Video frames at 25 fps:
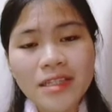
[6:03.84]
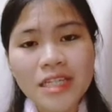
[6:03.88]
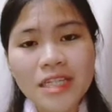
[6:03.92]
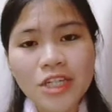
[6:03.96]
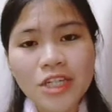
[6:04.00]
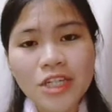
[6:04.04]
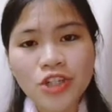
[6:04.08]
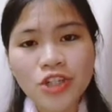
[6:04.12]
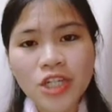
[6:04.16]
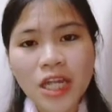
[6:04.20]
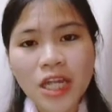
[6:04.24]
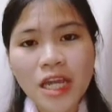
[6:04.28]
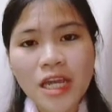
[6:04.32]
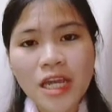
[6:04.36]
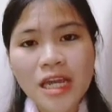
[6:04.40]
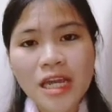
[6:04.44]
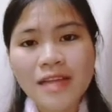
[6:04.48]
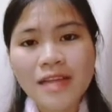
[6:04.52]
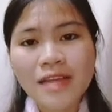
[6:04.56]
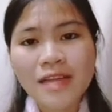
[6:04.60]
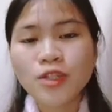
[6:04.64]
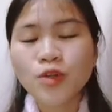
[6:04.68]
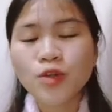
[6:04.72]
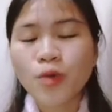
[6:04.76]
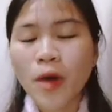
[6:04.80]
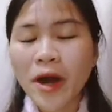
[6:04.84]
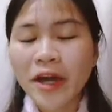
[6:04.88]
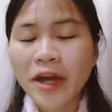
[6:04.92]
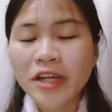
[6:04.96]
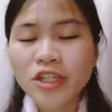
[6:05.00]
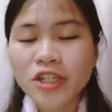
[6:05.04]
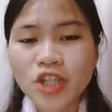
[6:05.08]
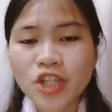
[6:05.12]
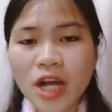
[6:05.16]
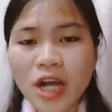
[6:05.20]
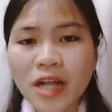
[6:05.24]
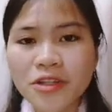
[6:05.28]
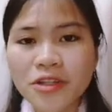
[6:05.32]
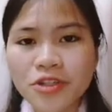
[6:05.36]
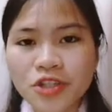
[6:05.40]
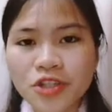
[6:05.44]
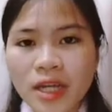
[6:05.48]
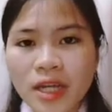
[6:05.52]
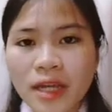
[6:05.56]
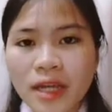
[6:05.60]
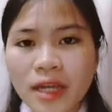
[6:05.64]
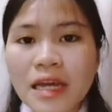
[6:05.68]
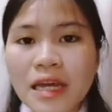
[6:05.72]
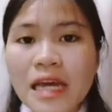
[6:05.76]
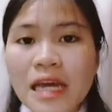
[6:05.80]
teaching is quite
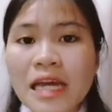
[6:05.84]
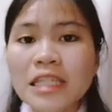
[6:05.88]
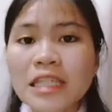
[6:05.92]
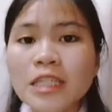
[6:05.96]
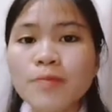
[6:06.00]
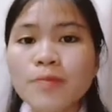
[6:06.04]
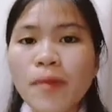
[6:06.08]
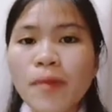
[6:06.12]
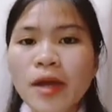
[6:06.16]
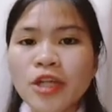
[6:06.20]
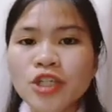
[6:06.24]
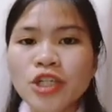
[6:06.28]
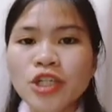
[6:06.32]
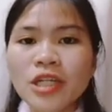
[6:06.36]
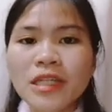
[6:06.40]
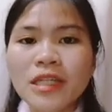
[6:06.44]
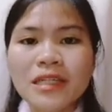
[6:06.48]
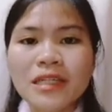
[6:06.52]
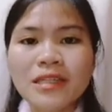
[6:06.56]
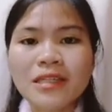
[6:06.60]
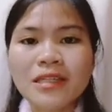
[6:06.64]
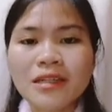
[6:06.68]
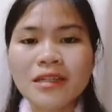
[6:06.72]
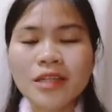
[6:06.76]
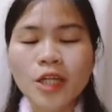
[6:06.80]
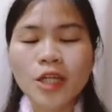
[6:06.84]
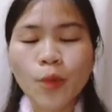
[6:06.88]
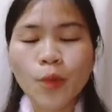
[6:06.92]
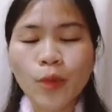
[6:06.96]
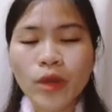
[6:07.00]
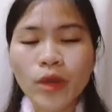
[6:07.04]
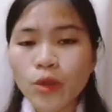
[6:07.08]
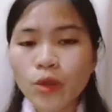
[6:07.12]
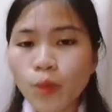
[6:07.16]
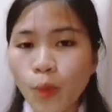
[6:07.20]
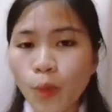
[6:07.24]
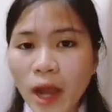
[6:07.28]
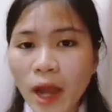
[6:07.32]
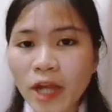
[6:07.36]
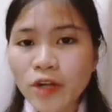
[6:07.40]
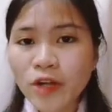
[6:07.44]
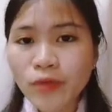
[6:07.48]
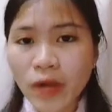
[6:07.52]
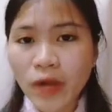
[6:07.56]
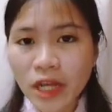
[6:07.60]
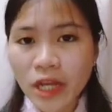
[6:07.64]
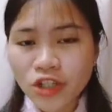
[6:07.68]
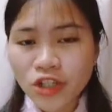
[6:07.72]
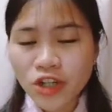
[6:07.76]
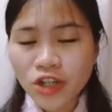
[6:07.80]
challenging, especially dealing with a wide
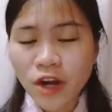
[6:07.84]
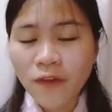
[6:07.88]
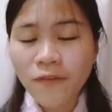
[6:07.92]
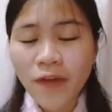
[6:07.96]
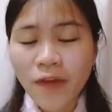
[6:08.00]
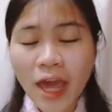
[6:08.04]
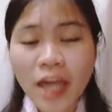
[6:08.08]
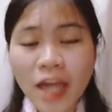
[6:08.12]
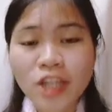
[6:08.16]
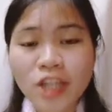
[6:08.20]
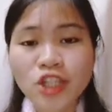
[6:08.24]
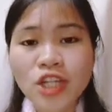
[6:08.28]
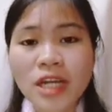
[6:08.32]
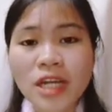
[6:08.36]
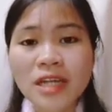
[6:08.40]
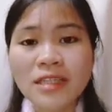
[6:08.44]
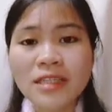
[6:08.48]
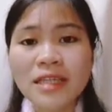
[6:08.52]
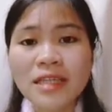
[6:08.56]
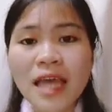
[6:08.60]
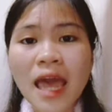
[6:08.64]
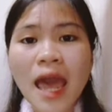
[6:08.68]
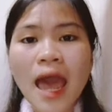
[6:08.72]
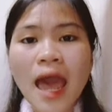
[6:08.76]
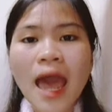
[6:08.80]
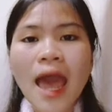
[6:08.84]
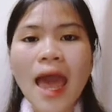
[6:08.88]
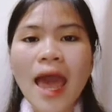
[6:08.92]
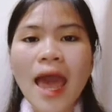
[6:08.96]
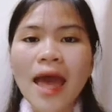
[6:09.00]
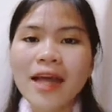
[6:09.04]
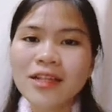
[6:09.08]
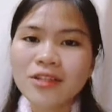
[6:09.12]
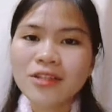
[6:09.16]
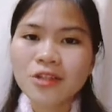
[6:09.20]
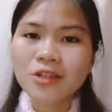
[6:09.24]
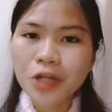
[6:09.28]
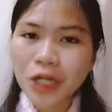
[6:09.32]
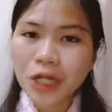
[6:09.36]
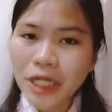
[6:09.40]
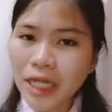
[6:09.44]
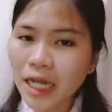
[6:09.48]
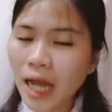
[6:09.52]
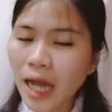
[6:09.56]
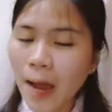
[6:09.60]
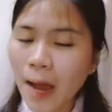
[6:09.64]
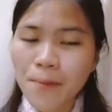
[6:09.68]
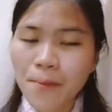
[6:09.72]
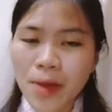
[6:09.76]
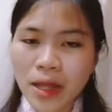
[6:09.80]
range of ages and
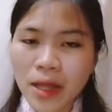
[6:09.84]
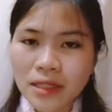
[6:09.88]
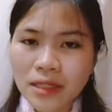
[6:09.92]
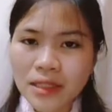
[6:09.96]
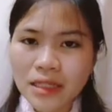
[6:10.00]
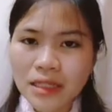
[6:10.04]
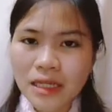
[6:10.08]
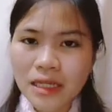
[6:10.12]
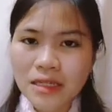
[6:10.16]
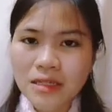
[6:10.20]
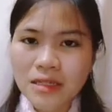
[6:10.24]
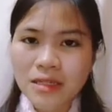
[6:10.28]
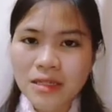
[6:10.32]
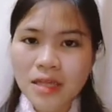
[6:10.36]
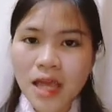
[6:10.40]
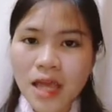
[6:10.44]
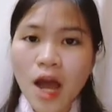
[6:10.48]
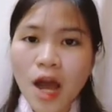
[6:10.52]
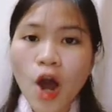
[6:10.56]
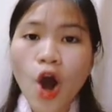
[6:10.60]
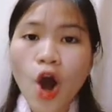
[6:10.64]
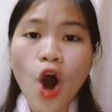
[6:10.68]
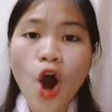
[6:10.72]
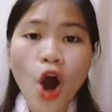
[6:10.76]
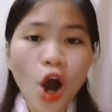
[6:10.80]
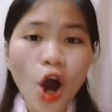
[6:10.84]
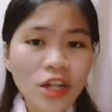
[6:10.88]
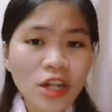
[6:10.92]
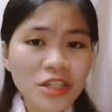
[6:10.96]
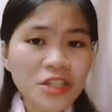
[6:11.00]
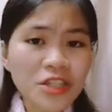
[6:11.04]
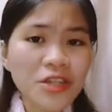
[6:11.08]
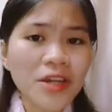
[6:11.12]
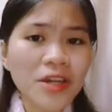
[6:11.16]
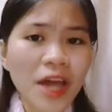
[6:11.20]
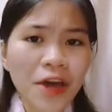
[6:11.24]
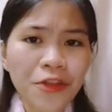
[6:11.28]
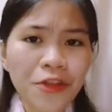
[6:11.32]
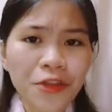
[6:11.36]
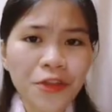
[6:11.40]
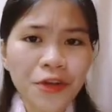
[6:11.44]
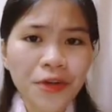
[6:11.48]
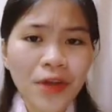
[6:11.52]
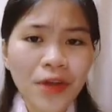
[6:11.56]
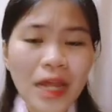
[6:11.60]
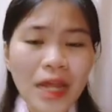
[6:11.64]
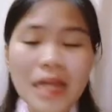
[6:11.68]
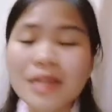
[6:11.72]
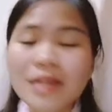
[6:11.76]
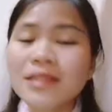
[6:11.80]
learning abilities, all
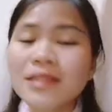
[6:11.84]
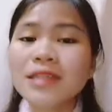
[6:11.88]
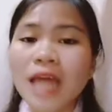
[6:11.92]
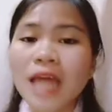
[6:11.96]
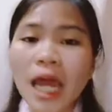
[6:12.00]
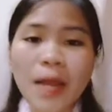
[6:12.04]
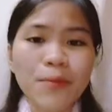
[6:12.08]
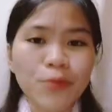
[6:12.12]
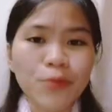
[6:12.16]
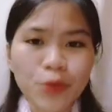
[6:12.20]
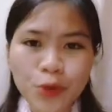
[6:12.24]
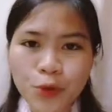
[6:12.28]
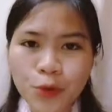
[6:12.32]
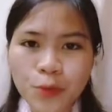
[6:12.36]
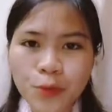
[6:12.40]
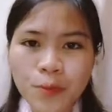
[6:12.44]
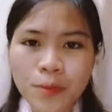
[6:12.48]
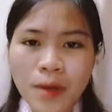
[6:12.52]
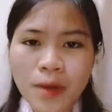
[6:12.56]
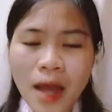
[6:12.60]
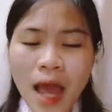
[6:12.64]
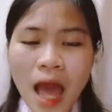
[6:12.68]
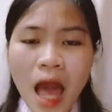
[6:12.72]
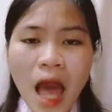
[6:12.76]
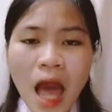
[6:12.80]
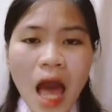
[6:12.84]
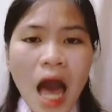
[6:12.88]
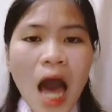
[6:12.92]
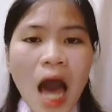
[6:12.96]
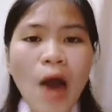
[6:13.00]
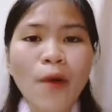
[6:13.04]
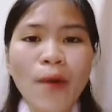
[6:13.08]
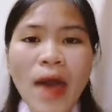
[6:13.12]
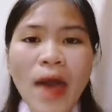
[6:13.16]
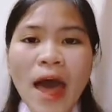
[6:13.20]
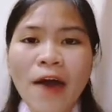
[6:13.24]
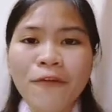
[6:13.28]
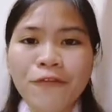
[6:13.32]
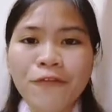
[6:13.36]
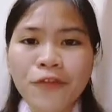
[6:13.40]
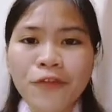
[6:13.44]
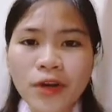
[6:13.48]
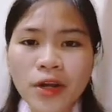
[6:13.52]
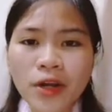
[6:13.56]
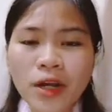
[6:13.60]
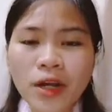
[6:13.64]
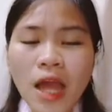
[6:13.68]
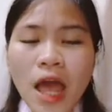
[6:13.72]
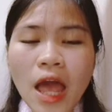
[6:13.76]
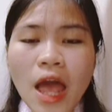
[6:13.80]
together in the same room.
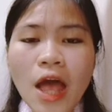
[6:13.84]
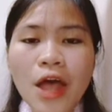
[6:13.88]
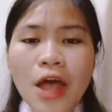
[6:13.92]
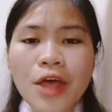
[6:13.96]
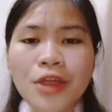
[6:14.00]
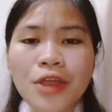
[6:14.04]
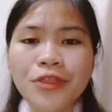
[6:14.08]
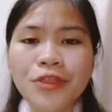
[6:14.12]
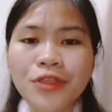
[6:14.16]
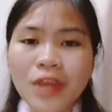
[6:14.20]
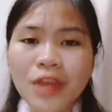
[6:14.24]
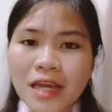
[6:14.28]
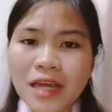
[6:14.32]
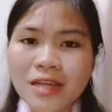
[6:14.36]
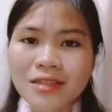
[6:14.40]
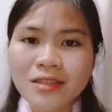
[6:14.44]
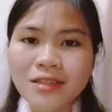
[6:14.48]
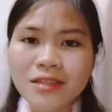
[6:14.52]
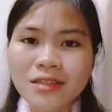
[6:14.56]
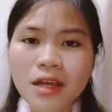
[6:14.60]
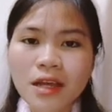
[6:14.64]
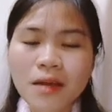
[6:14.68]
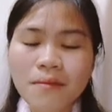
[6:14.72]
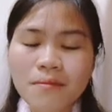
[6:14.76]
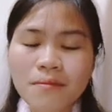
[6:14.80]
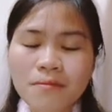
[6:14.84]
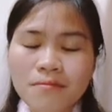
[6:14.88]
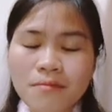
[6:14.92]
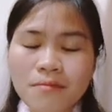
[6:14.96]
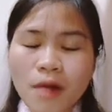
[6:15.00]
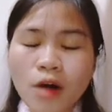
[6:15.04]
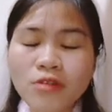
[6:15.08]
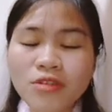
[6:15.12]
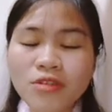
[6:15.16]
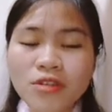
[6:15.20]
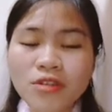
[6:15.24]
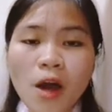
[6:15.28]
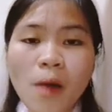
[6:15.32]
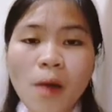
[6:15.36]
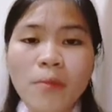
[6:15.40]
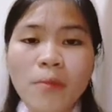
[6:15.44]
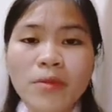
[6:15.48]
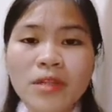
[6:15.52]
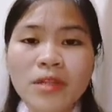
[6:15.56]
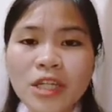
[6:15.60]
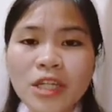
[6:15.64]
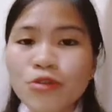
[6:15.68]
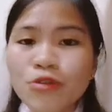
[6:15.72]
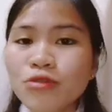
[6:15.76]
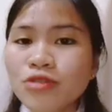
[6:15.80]
However, these most
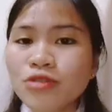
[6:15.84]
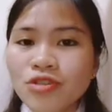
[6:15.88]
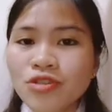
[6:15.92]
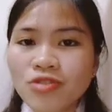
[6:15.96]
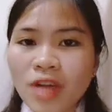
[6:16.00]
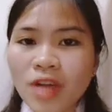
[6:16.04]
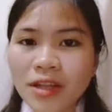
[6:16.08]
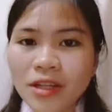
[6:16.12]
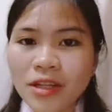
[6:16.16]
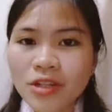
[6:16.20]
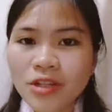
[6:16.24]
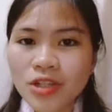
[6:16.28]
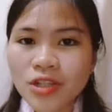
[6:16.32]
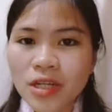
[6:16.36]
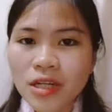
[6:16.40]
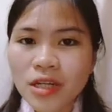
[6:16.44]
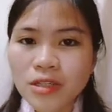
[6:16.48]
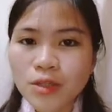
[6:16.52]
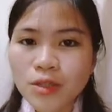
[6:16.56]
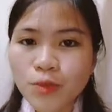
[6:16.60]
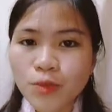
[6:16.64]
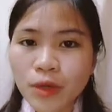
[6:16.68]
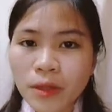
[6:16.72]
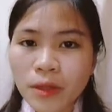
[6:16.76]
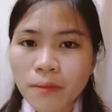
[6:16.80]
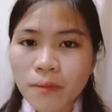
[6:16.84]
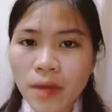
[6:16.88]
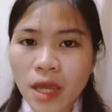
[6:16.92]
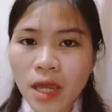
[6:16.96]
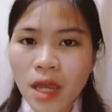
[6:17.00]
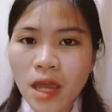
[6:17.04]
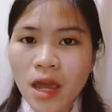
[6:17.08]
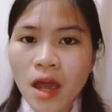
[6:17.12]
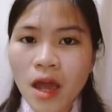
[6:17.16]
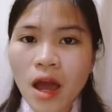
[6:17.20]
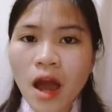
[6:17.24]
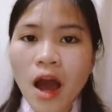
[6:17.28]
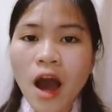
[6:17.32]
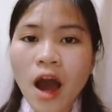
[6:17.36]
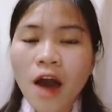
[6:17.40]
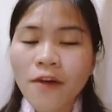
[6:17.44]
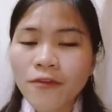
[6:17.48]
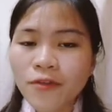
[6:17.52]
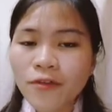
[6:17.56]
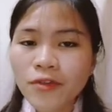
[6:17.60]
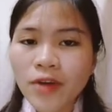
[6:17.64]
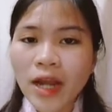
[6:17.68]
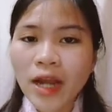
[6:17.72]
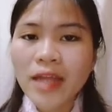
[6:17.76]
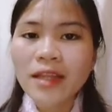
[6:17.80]
commonly used strategies would be
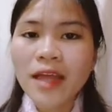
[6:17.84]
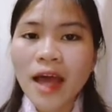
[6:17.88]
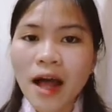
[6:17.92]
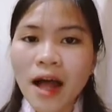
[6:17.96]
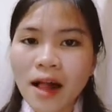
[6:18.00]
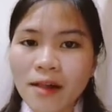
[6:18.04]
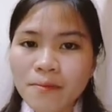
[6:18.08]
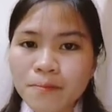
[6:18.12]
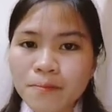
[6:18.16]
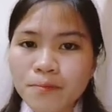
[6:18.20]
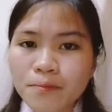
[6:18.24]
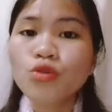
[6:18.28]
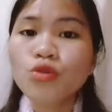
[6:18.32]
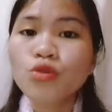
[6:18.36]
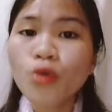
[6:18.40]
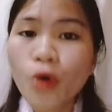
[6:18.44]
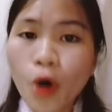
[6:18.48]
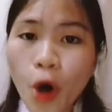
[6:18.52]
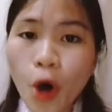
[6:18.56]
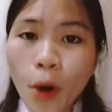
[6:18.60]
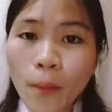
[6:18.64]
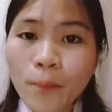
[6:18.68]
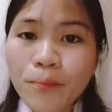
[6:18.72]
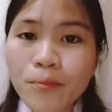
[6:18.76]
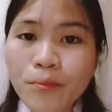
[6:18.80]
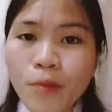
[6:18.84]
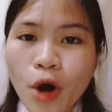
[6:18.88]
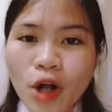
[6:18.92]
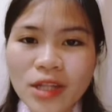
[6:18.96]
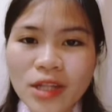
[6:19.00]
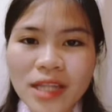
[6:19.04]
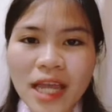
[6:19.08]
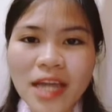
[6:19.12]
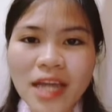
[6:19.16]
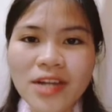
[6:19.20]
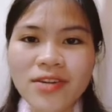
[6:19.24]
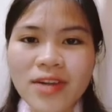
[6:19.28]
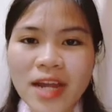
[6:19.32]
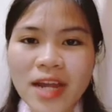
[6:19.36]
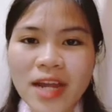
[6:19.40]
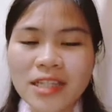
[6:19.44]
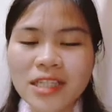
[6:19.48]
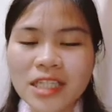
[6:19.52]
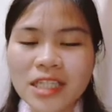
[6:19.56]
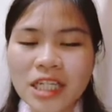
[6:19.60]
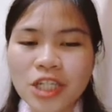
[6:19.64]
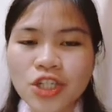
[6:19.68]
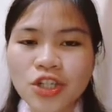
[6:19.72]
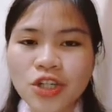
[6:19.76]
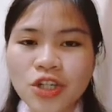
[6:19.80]
of great help to
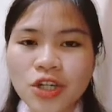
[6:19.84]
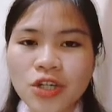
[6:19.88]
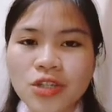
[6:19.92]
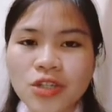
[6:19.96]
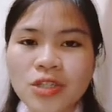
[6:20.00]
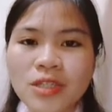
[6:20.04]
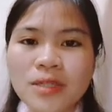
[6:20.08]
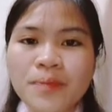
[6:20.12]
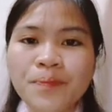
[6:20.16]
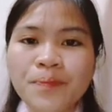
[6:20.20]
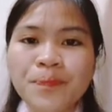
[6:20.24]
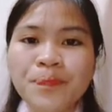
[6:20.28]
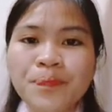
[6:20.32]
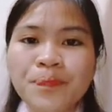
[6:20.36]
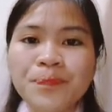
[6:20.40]
multigrade teachers.